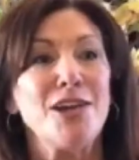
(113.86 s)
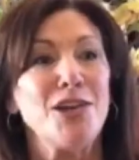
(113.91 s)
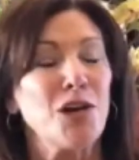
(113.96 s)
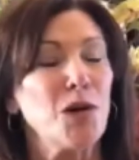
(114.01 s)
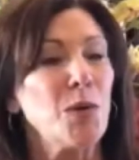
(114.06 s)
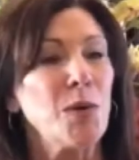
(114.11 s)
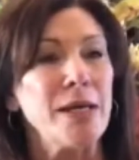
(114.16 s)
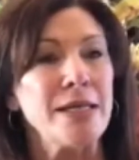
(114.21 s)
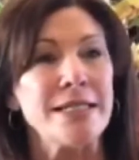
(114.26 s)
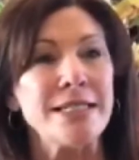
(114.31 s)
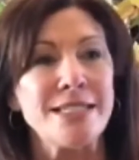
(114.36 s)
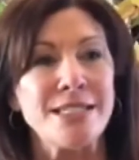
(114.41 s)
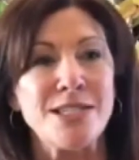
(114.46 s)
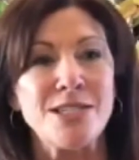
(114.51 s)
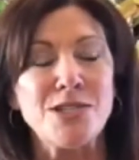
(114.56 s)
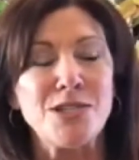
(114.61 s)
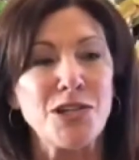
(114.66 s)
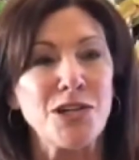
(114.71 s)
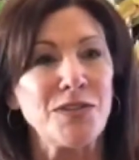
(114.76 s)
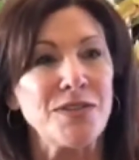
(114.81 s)
Your Witness and
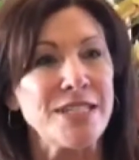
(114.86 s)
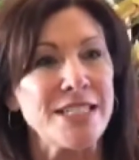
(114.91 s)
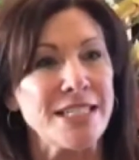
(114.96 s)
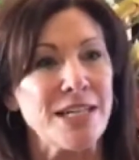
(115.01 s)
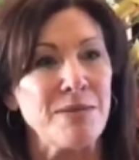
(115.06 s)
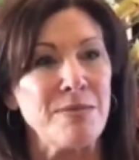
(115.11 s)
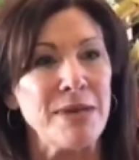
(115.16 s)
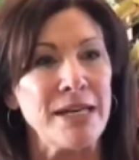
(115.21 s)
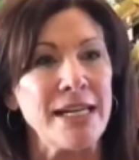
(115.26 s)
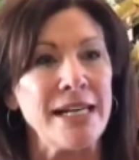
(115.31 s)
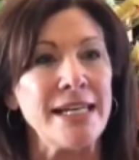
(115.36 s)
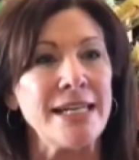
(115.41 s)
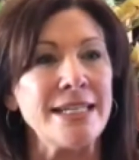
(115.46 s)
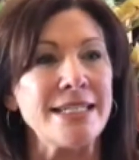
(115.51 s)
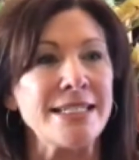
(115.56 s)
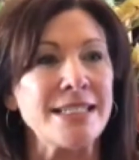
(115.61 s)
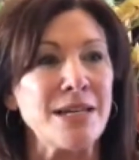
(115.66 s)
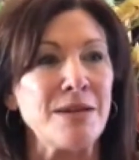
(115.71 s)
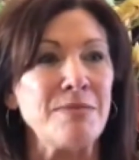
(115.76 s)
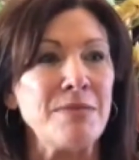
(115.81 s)
Service Committee
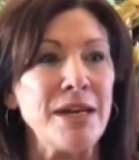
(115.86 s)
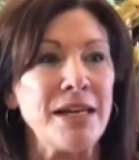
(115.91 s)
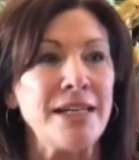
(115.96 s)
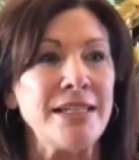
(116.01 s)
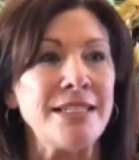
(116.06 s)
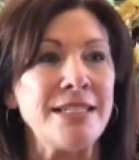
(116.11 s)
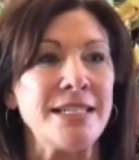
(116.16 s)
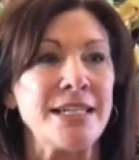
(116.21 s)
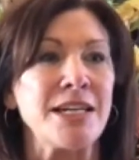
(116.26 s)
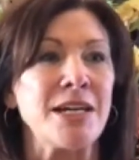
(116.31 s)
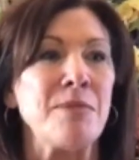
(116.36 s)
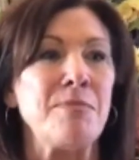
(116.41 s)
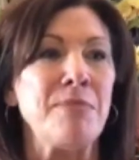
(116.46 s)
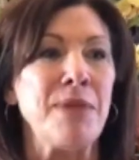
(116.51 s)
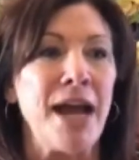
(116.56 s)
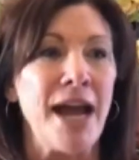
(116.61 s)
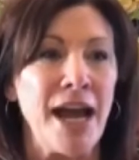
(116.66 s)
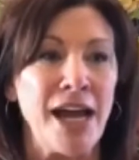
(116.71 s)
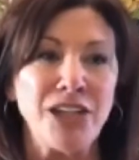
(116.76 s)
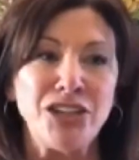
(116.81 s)
is committed to
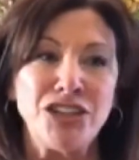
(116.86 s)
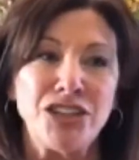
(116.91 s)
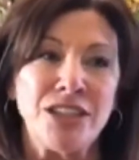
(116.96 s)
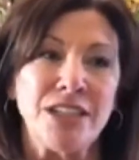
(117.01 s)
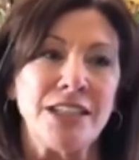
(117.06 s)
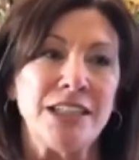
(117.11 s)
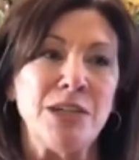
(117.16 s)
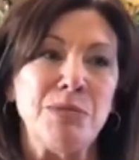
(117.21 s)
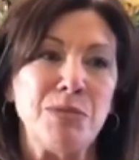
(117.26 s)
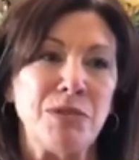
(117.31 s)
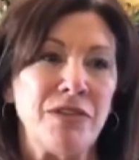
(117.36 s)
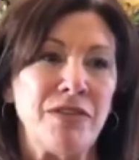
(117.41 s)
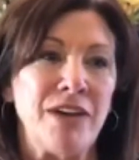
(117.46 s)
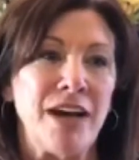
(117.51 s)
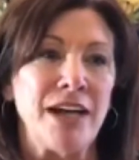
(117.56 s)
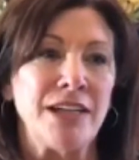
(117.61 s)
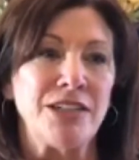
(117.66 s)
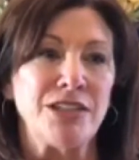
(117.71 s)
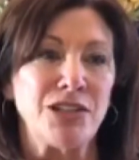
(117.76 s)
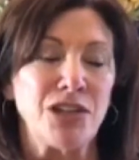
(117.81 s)
compassionately
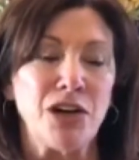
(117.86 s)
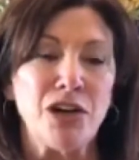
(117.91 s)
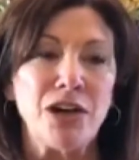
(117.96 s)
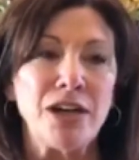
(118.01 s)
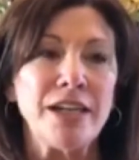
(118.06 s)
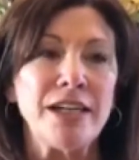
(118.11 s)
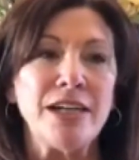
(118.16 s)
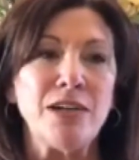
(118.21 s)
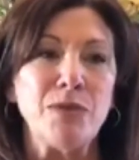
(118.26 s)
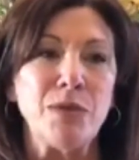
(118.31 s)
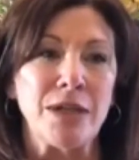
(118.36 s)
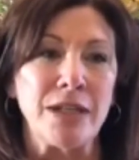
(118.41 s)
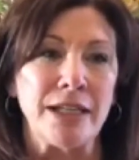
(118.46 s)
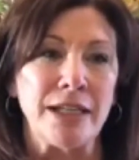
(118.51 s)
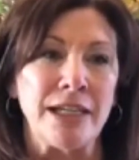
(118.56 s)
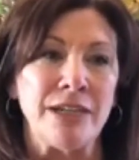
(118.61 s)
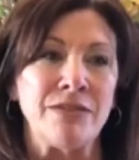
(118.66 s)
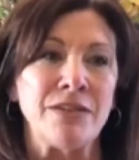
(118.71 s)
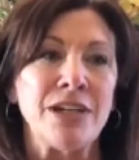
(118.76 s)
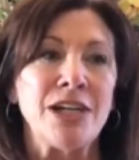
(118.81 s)
provide targeted
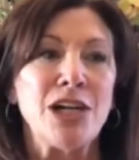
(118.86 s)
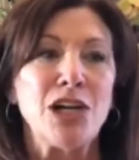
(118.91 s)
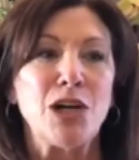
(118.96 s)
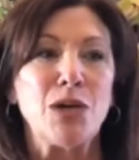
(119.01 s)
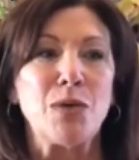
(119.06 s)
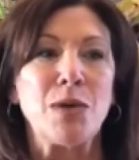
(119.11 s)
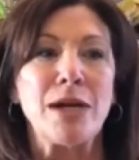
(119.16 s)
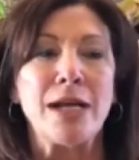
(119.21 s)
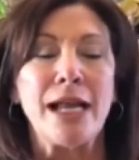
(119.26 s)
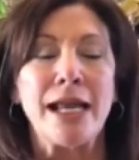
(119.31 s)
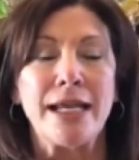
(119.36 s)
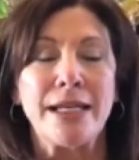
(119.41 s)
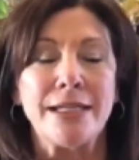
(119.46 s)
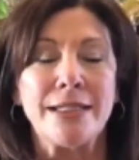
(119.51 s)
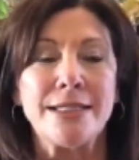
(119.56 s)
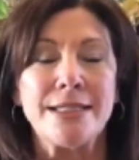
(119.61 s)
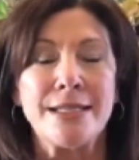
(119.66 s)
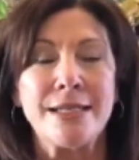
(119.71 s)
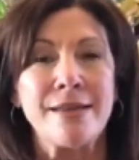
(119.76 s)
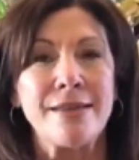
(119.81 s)
relief
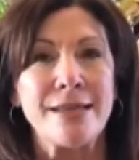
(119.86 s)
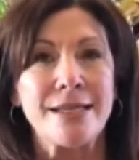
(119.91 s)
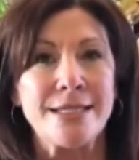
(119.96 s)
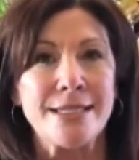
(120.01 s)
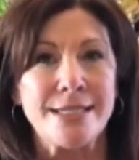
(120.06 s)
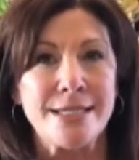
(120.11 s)
related to this